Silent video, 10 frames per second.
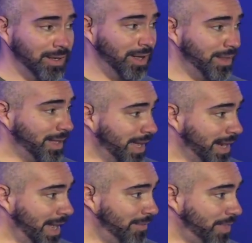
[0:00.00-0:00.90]
And they kind
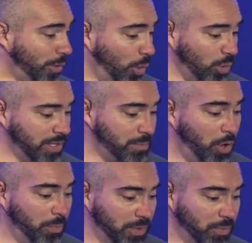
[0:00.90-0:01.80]
of have that holy
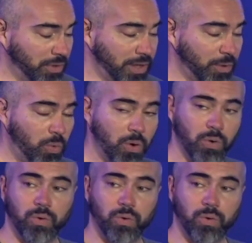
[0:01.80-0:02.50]
moment where they're like, Whoa